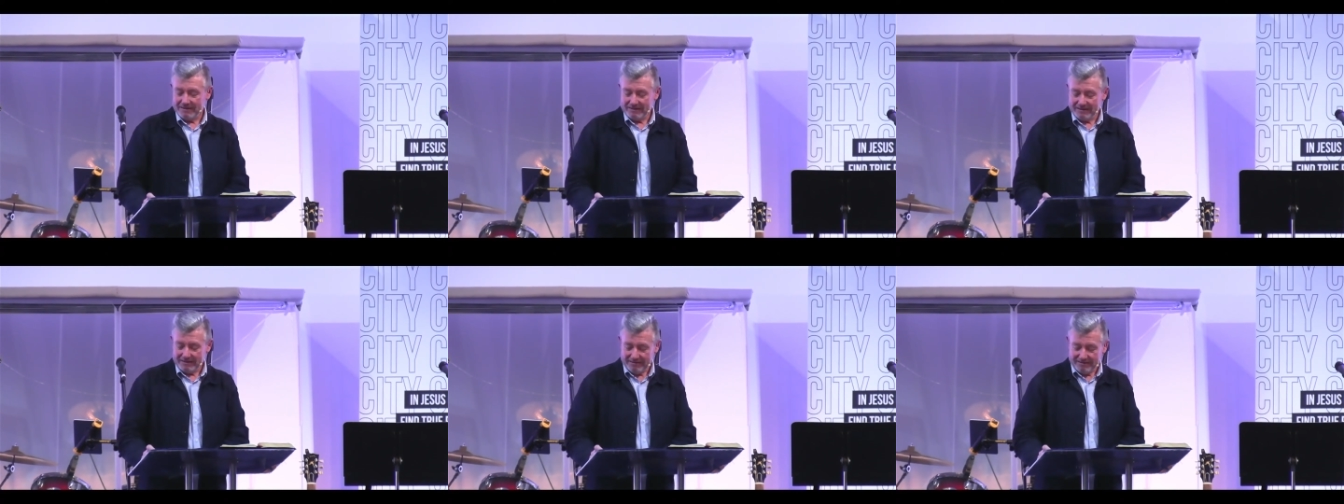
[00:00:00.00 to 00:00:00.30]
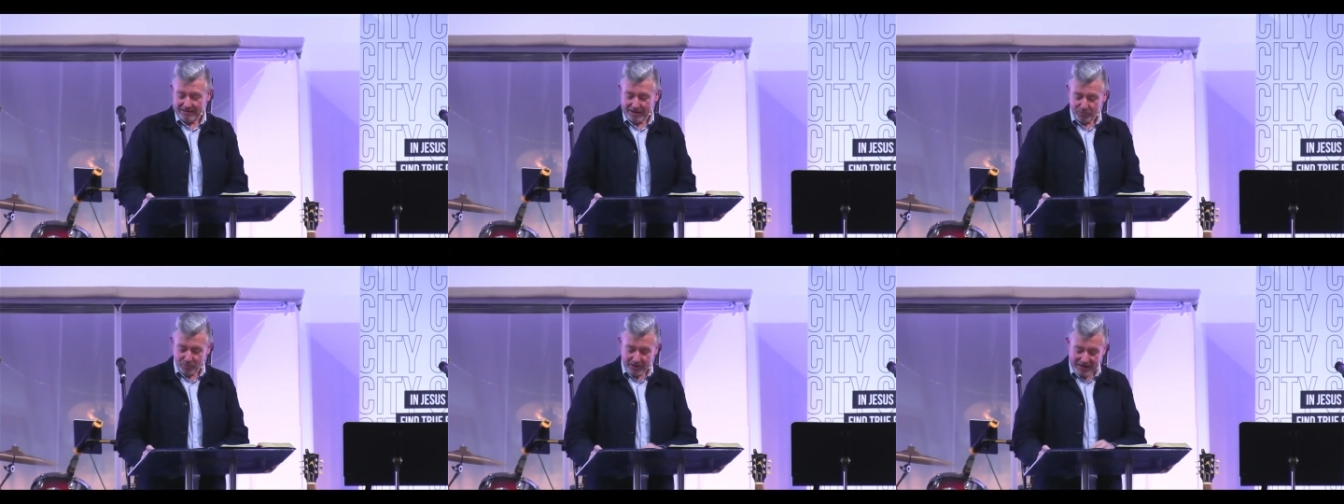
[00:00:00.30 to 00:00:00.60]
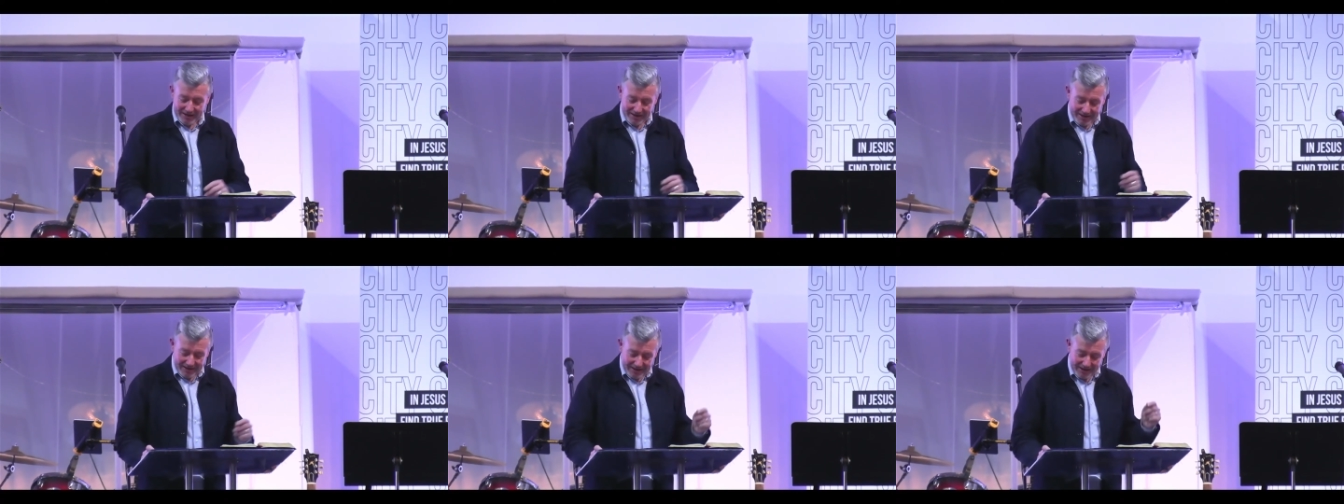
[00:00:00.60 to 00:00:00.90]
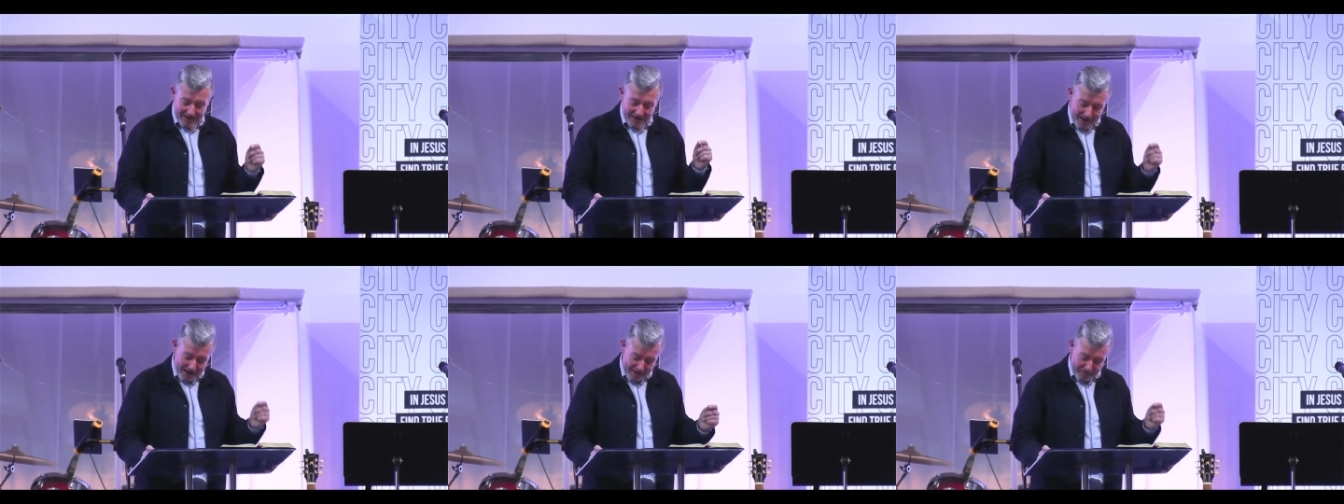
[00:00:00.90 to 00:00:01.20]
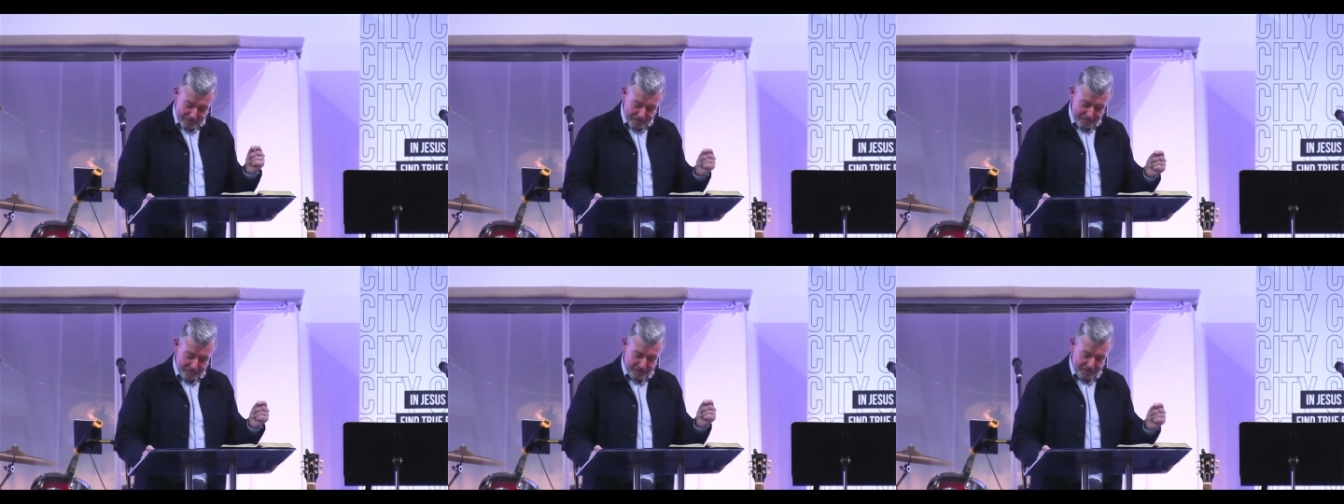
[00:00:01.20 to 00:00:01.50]
that we
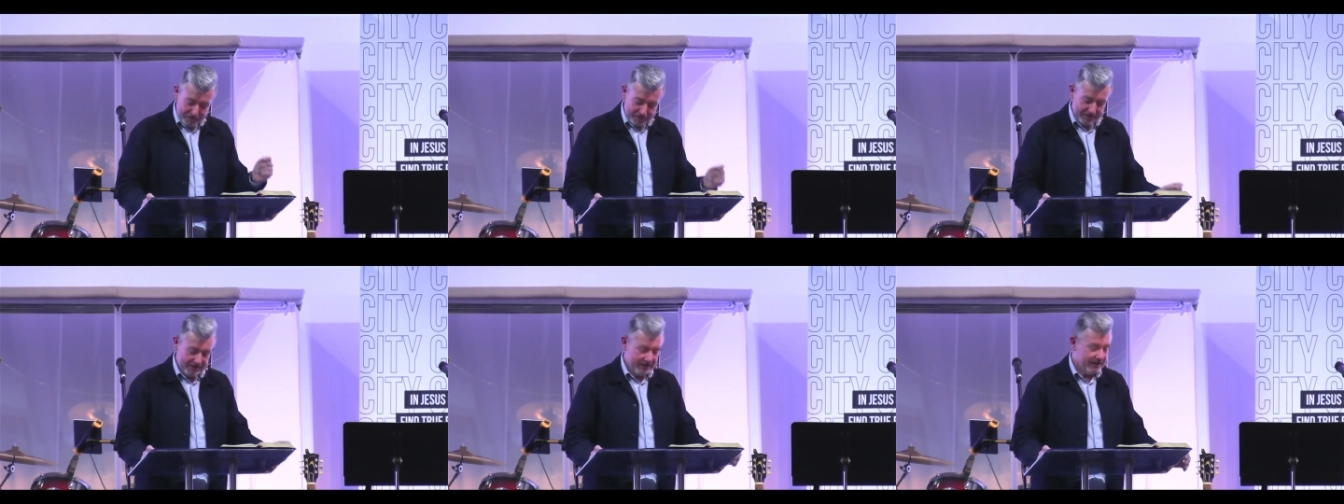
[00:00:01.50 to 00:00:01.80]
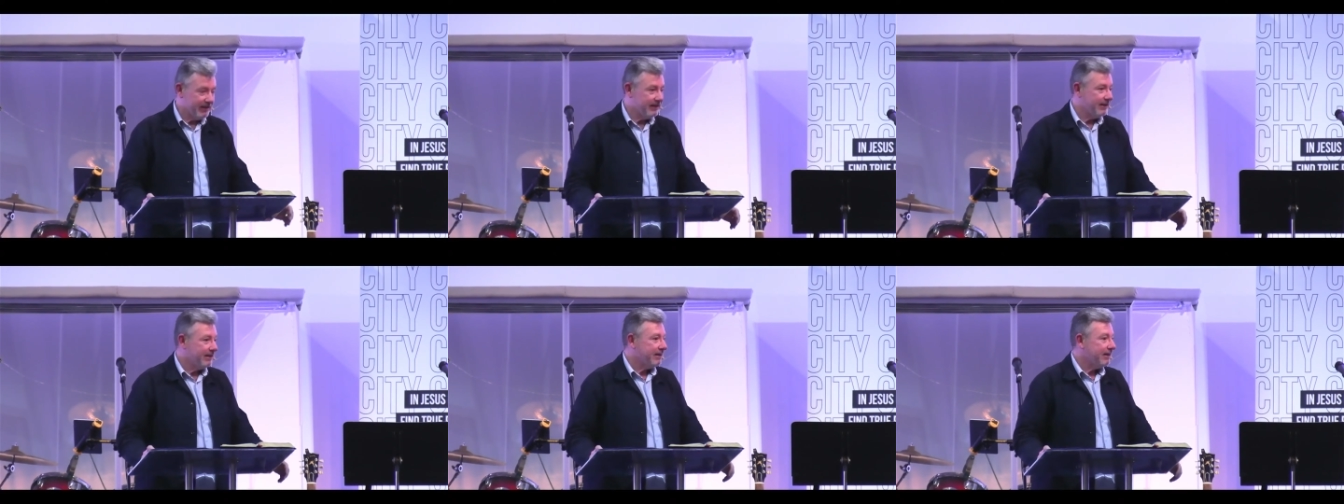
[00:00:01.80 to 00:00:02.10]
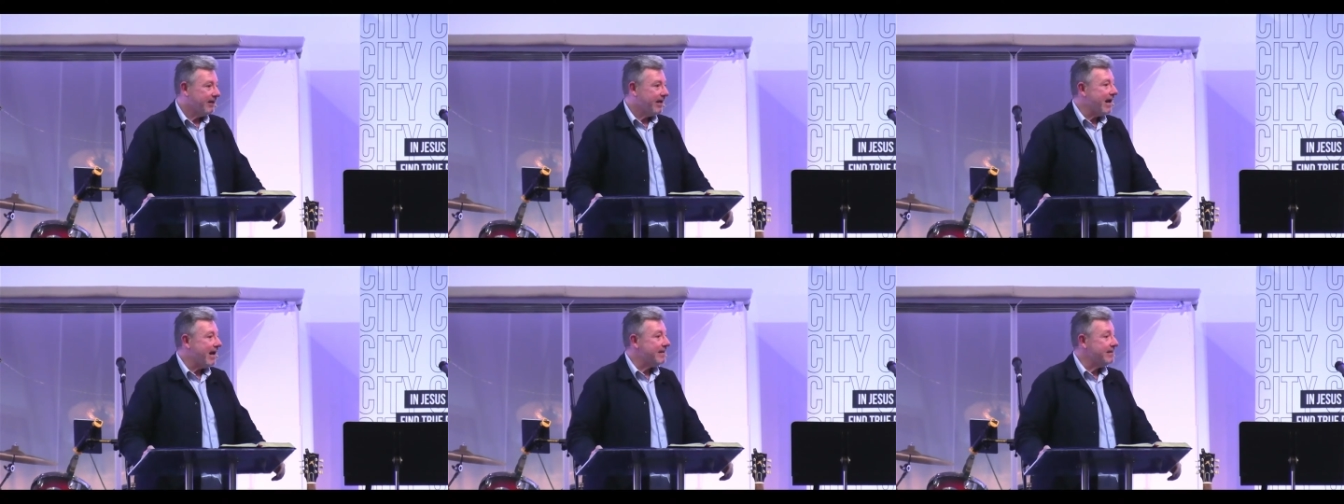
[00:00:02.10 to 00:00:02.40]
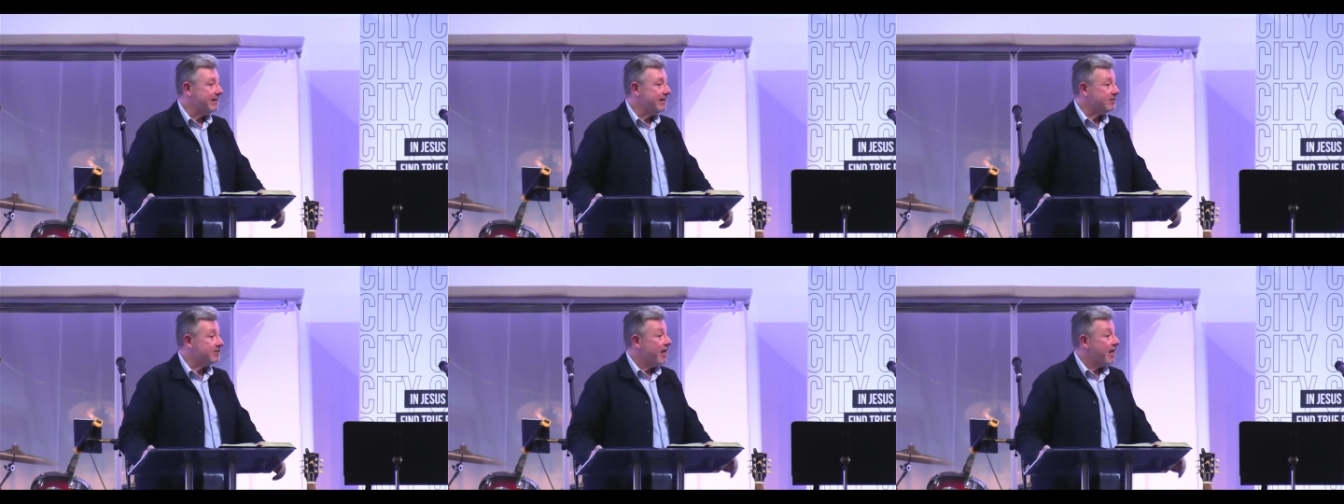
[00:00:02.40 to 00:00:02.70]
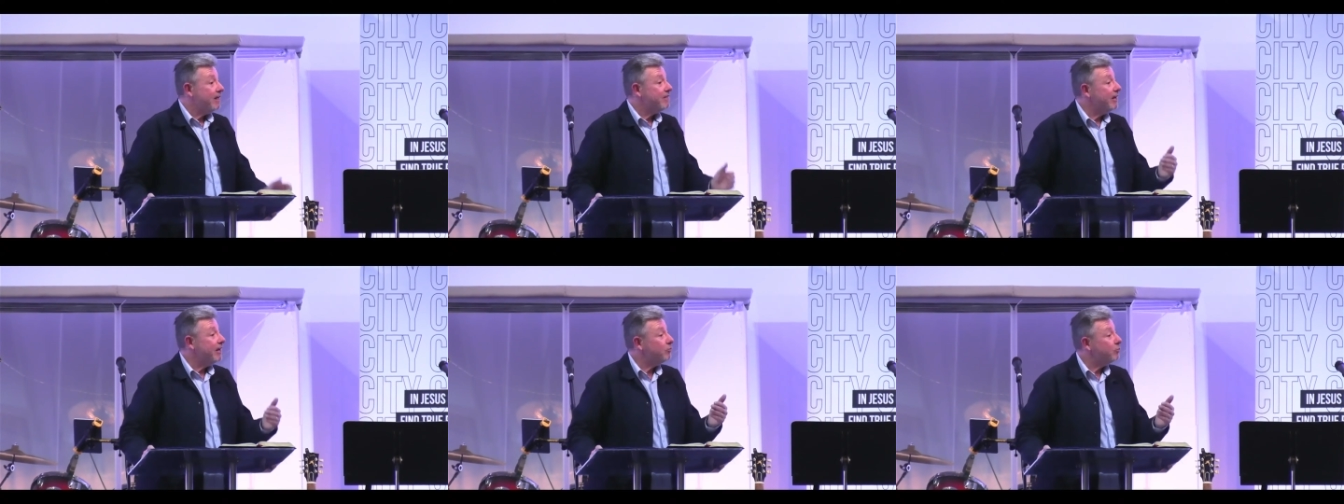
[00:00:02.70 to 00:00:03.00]
love kindness,
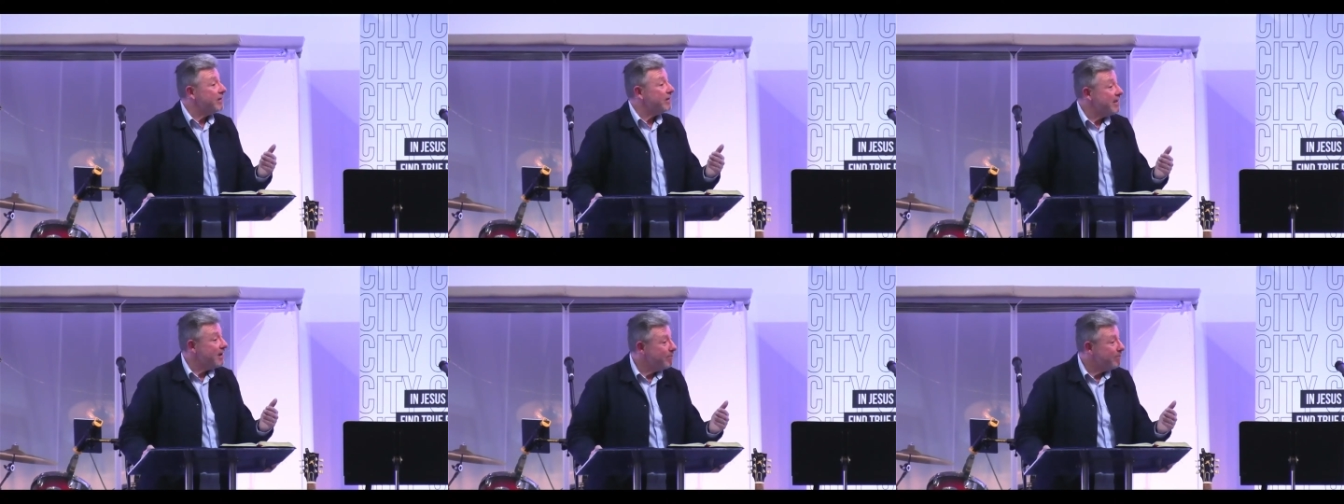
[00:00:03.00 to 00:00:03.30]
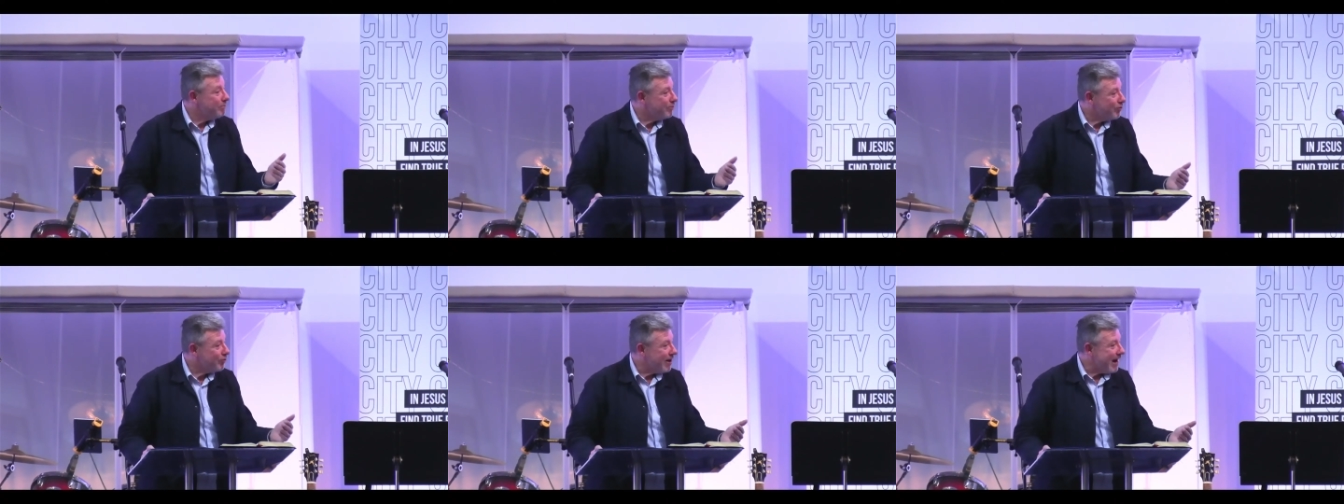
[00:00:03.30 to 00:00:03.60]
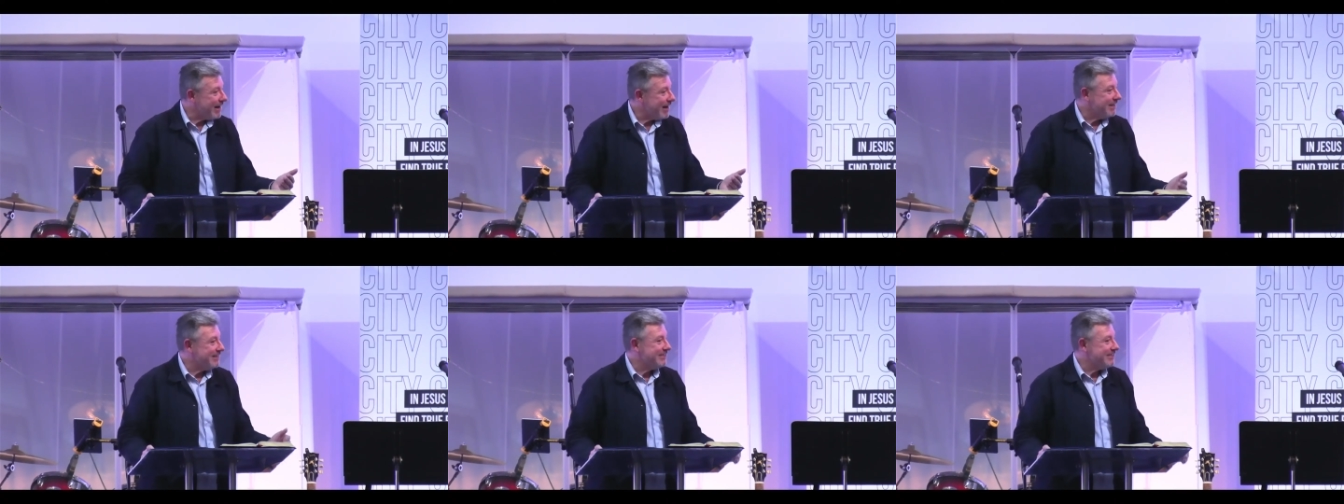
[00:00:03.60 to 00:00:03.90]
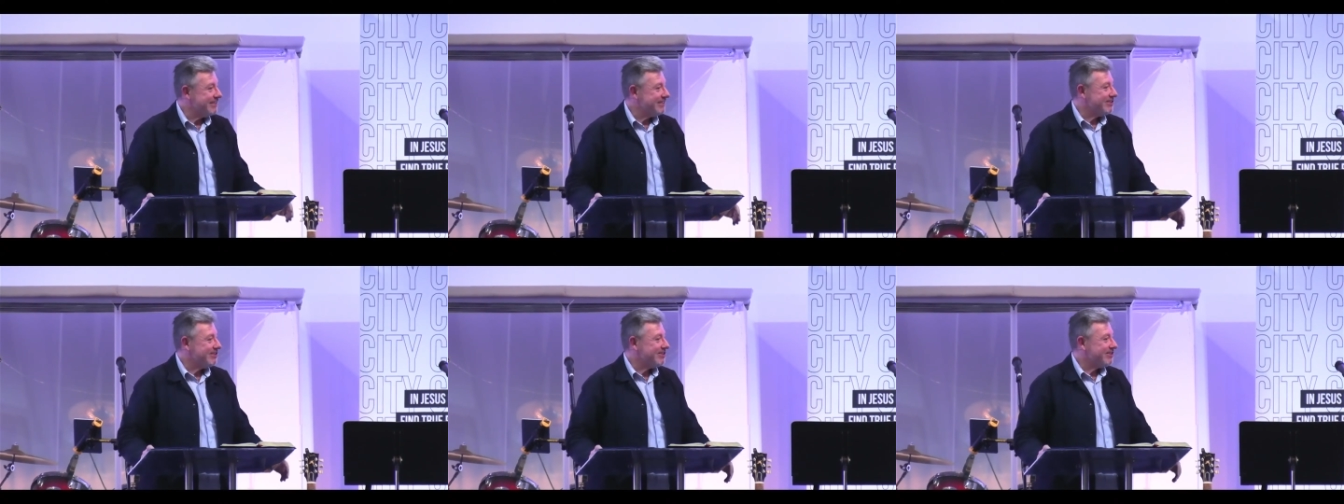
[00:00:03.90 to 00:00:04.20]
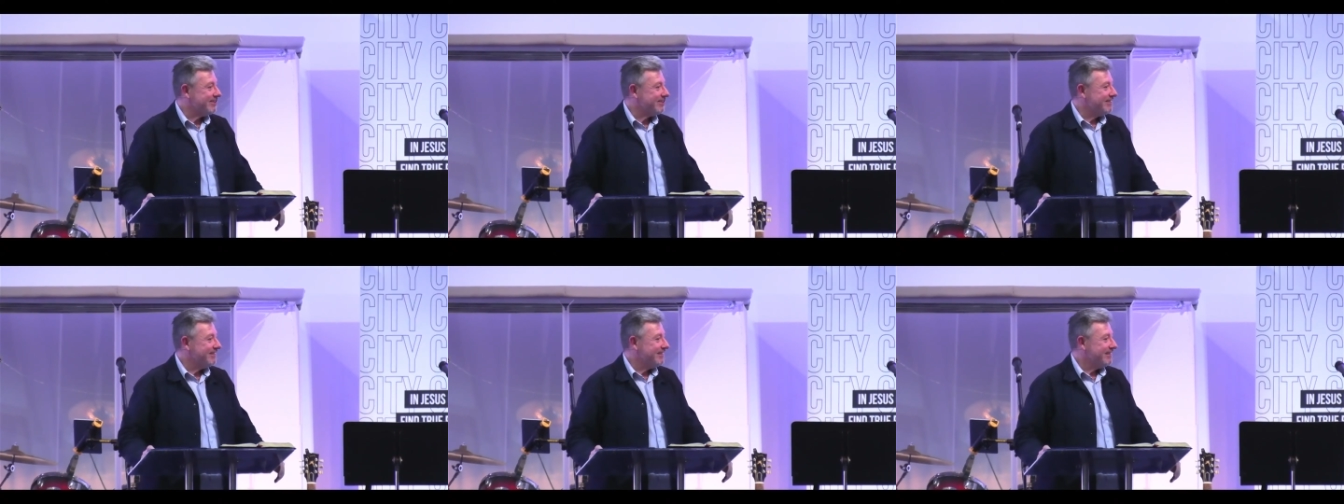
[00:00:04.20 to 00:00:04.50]
that we practice